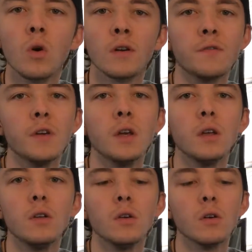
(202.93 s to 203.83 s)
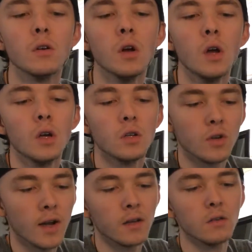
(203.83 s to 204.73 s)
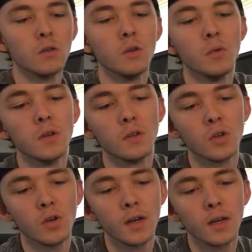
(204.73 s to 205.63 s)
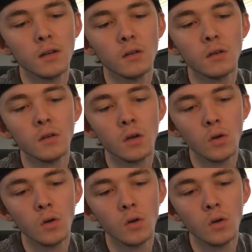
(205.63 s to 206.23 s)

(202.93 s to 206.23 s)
were to feed your dragons dubias and crickets,